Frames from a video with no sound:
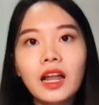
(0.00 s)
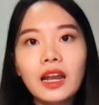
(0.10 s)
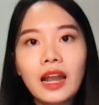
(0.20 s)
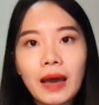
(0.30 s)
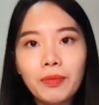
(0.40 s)

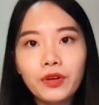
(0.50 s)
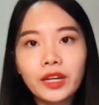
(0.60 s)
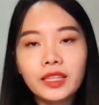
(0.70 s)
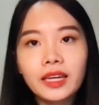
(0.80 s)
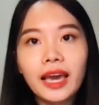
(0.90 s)

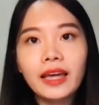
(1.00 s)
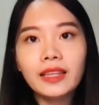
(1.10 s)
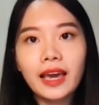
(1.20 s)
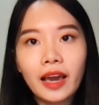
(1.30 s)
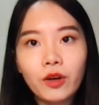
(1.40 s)
Laprid and
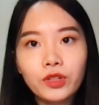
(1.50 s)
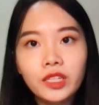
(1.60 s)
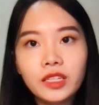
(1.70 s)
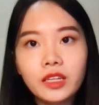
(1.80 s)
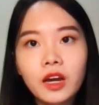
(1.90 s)

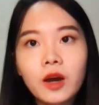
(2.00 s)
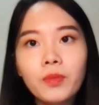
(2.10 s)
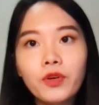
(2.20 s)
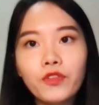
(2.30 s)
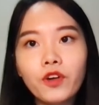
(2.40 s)
LE
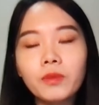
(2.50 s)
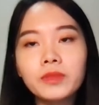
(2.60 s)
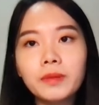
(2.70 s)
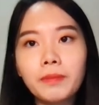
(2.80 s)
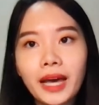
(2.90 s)
perform the
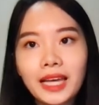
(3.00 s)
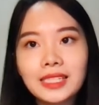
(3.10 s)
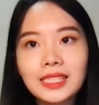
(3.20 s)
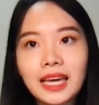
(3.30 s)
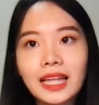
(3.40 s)

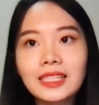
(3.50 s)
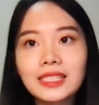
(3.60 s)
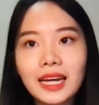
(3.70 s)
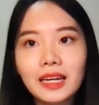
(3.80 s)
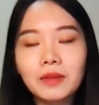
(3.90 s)
best and
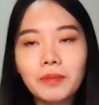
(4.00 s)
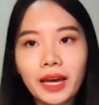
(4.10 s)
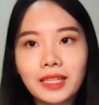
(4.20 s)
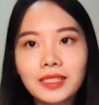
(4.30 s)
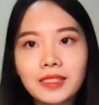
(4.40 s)
second
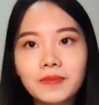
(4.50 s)
best.